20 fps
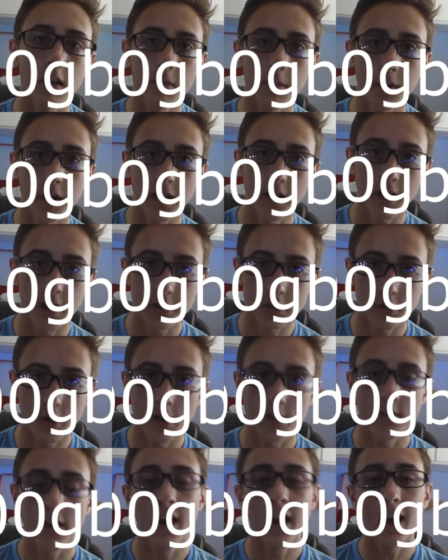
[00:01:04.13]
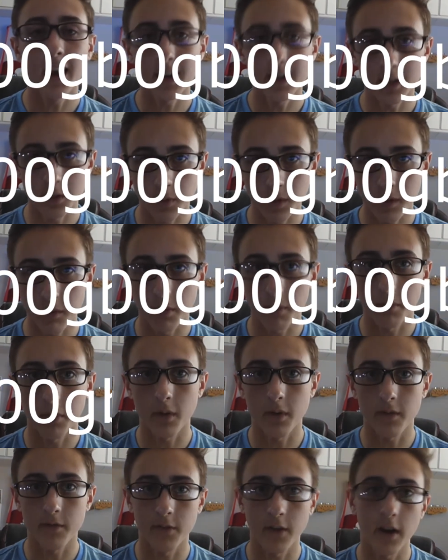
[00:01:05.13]
TB hard drive, and a
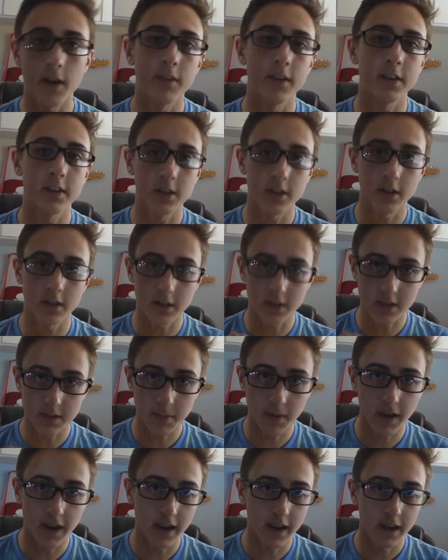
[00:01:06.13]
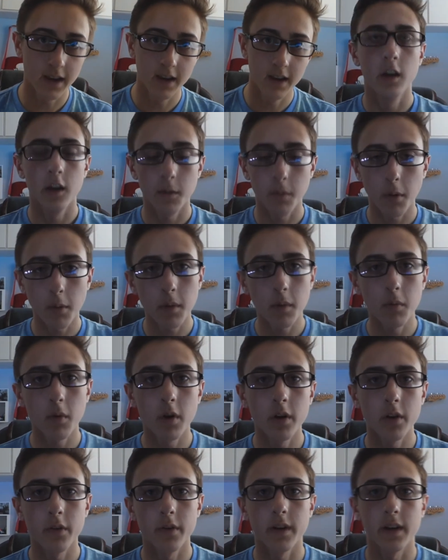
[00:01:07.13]
21.5 inch display. You're probably
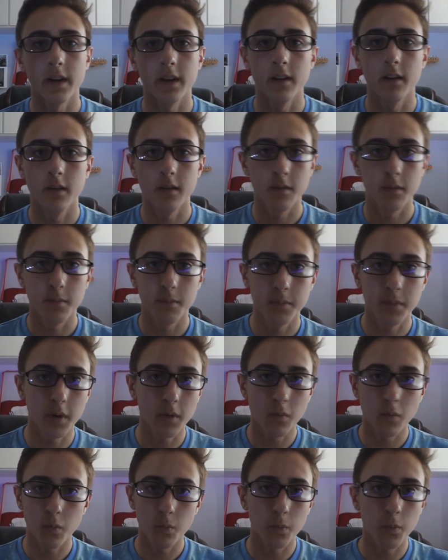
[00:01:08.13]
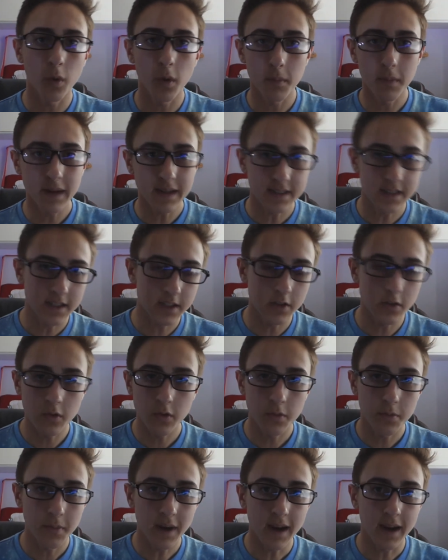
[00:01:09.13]
wondering, but what makes this
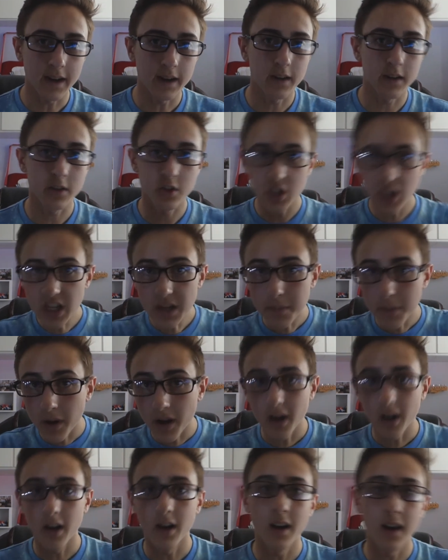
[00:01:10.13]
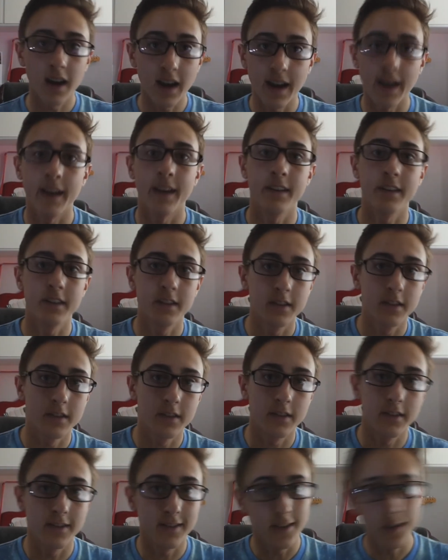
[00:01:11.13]
new Mac cheaper and
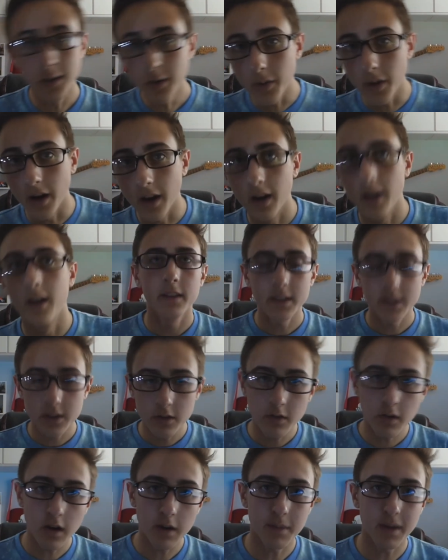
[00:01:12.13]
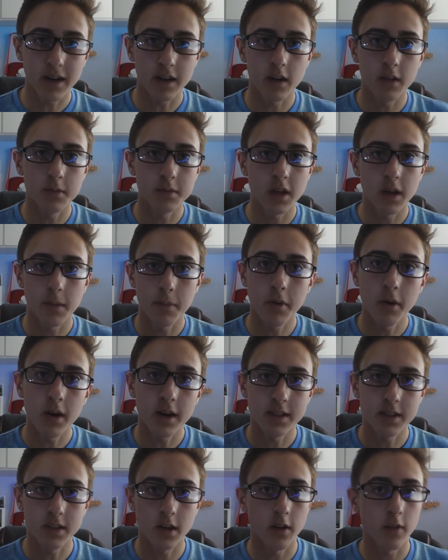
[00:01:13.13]
newer? This new iMac comes at a
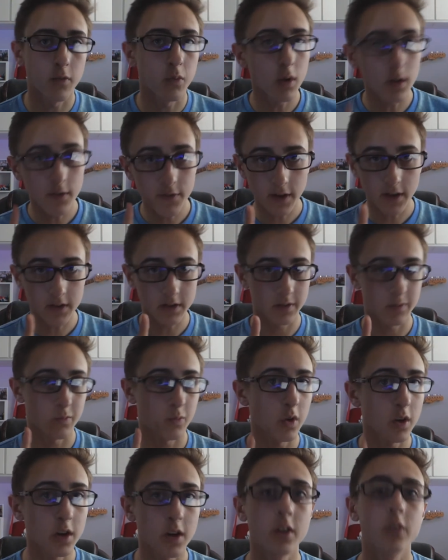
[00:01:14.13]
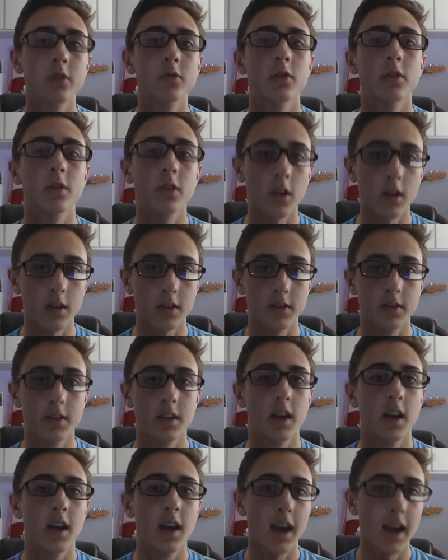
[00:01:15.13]
price of $1,100
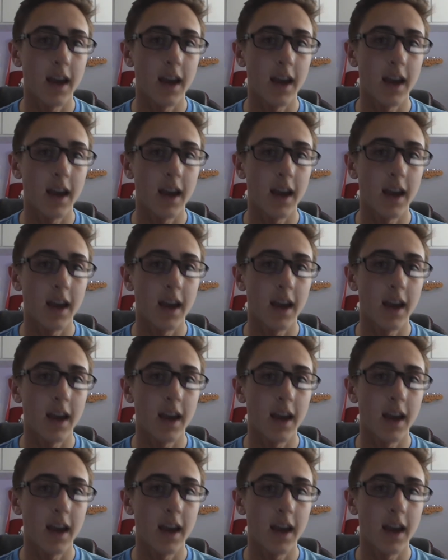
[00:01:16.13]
